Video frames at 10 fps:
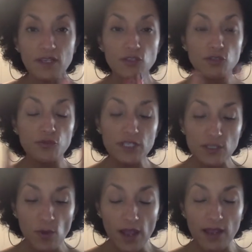So the
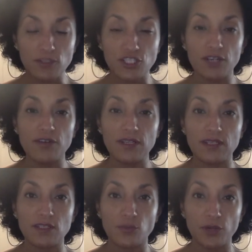reason why I'm sharing
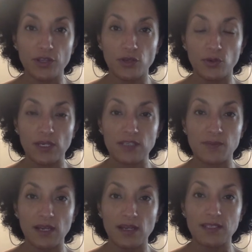this with you is
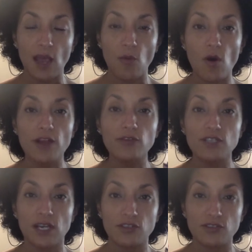because I want you
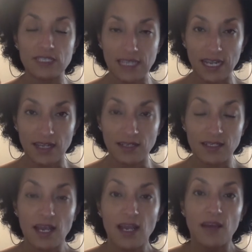to understand
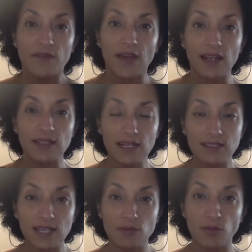that a lot of
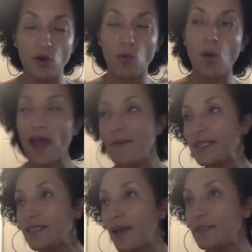times we go, why am I
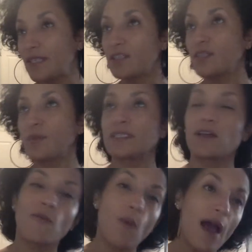sabotaging
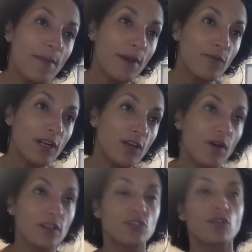myself? Why am I running
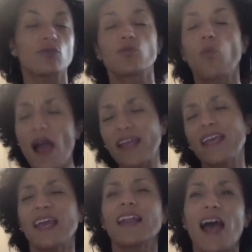around in circles? Why
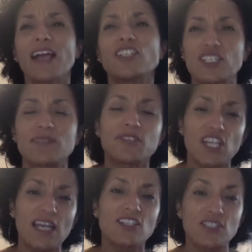can't I just
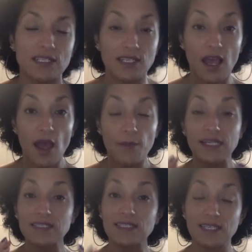change this?
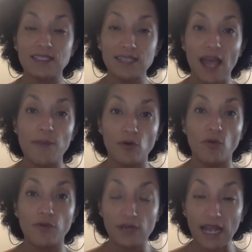Because it doesn't happen
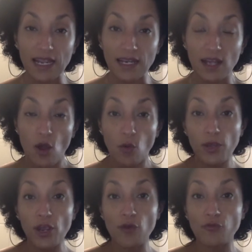overnight.
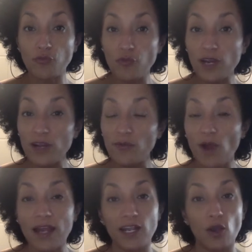We are
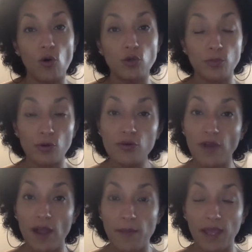rewriting old
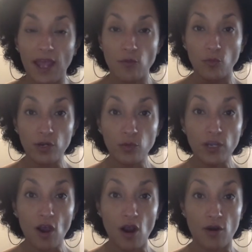programming. And when
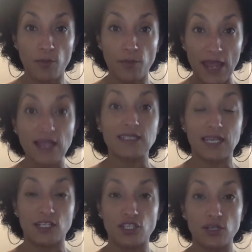we are paying
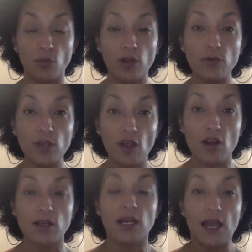attention,
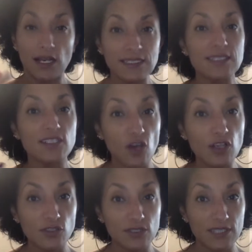because this is
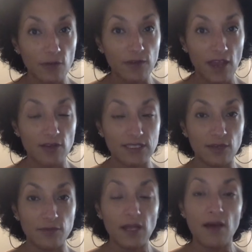also self-care and
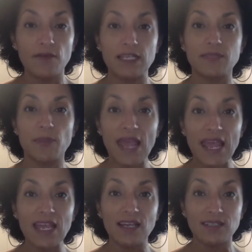self-love, is
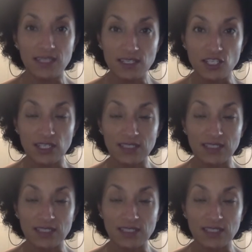paying attention.